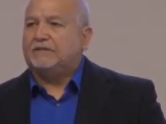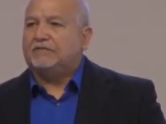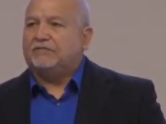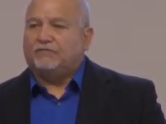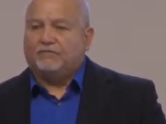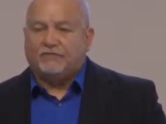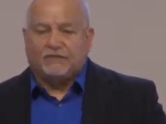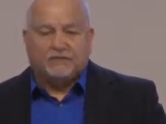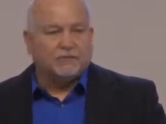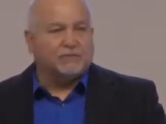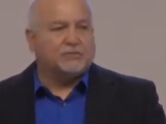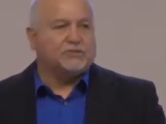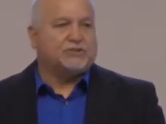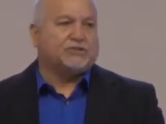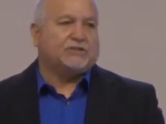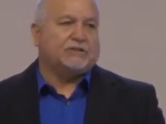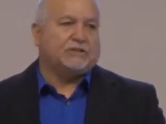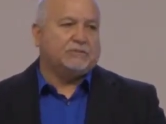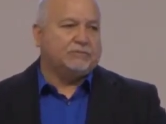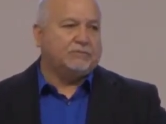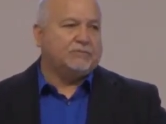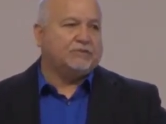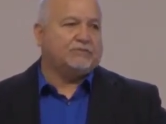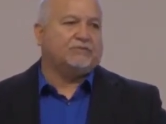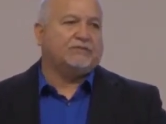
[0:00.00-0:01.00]

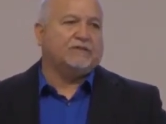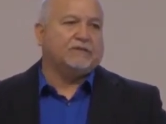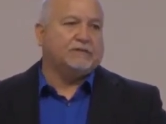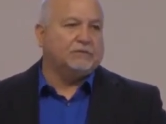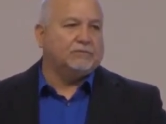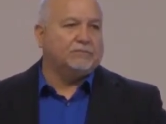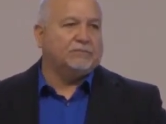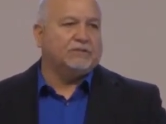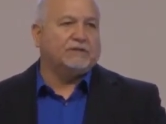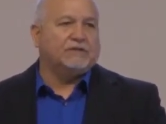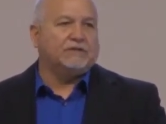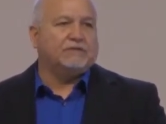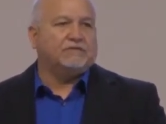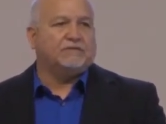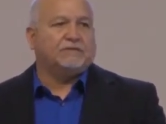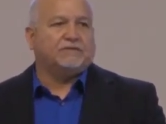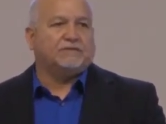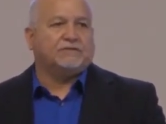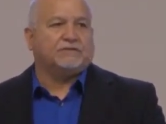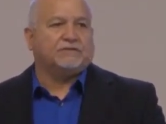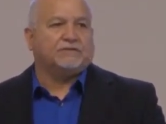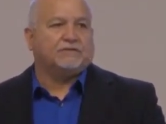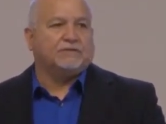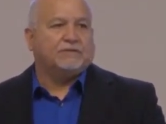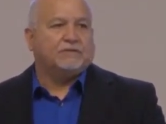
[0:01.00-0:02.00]
fellowship with fellow
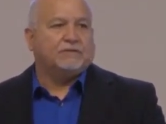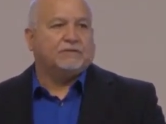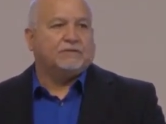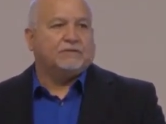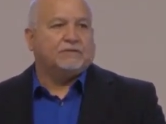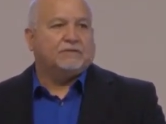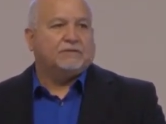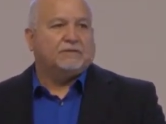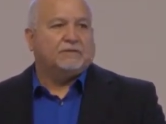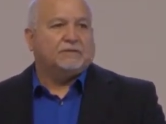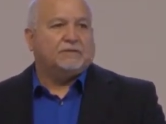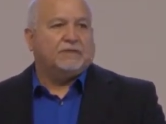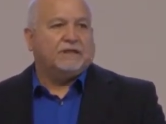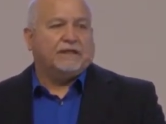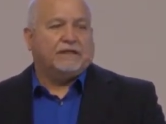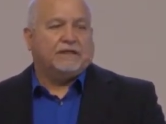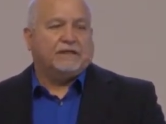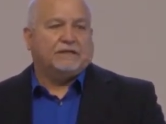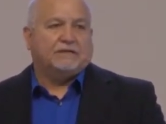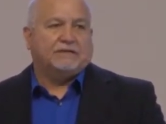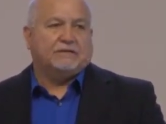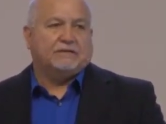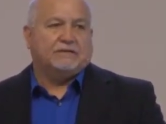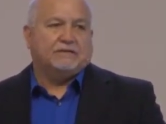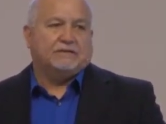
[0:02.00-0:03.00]
believers.
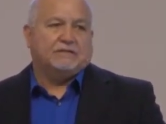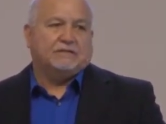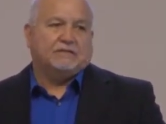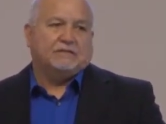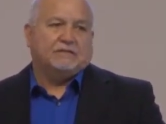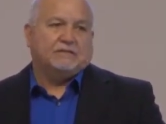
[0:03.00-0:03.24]
And